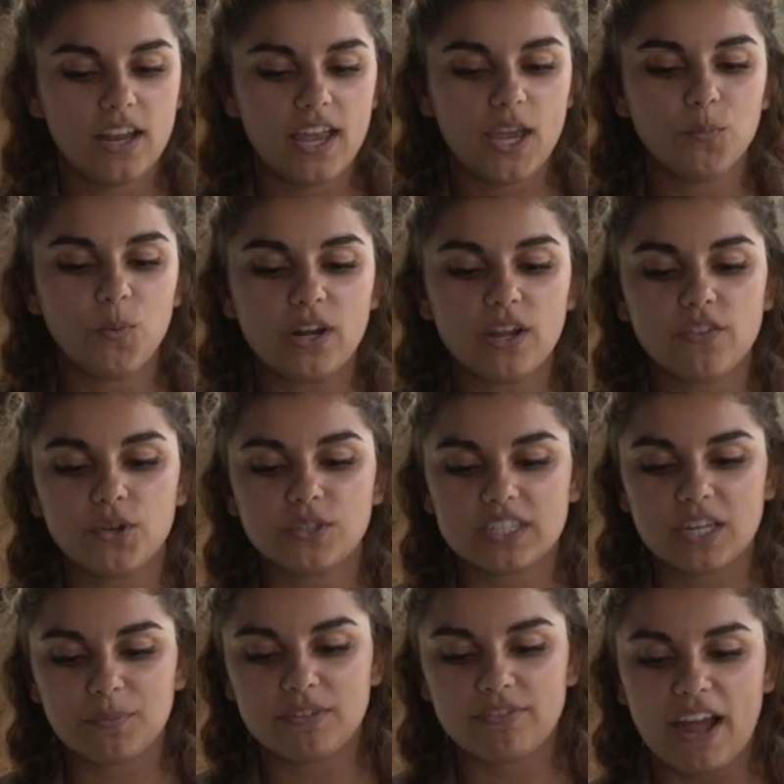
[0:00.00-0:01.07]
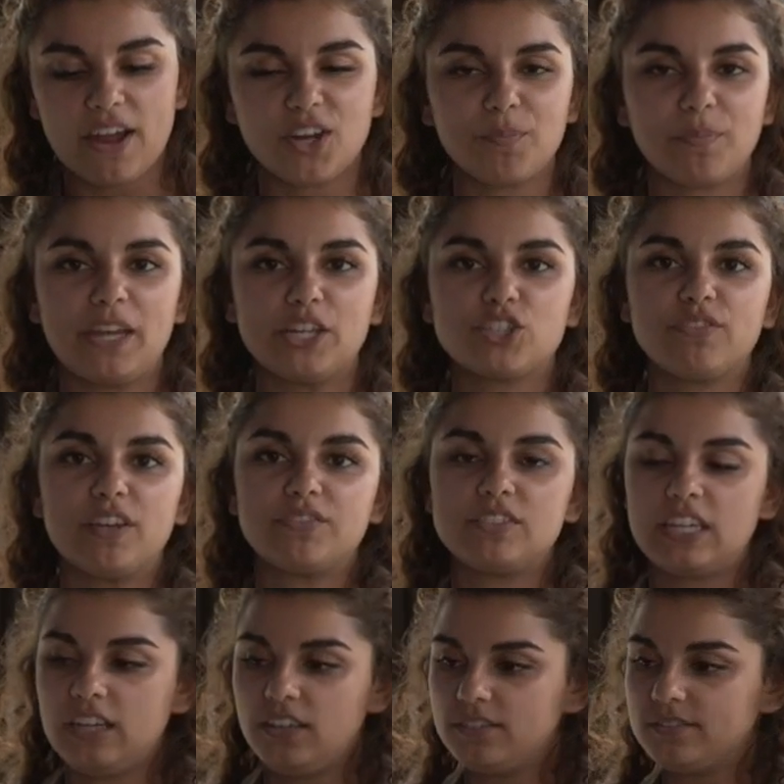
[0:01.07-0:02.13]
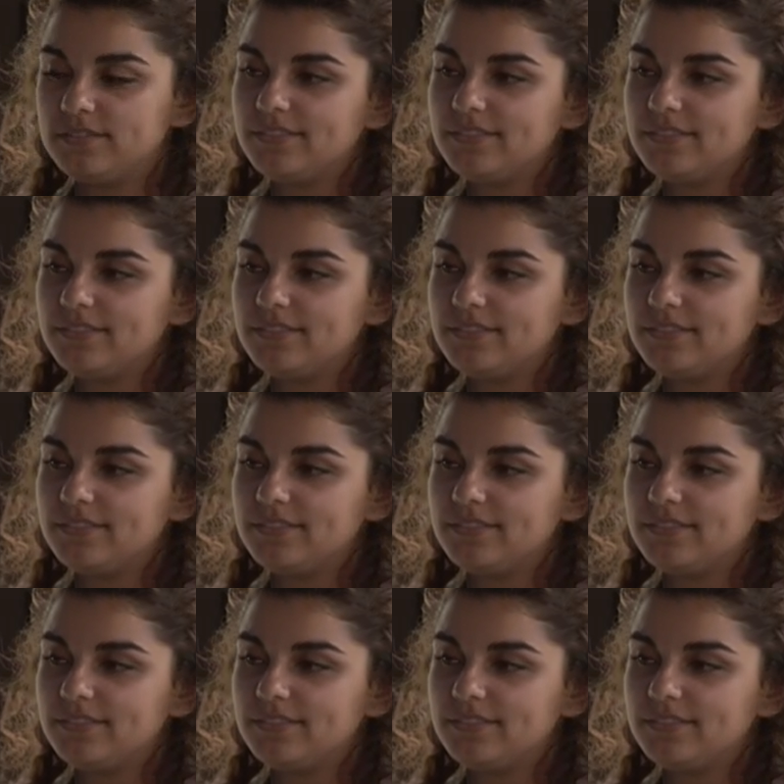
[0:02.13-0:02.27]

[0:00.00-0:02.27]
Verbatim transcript: And one of those can be found on page 50,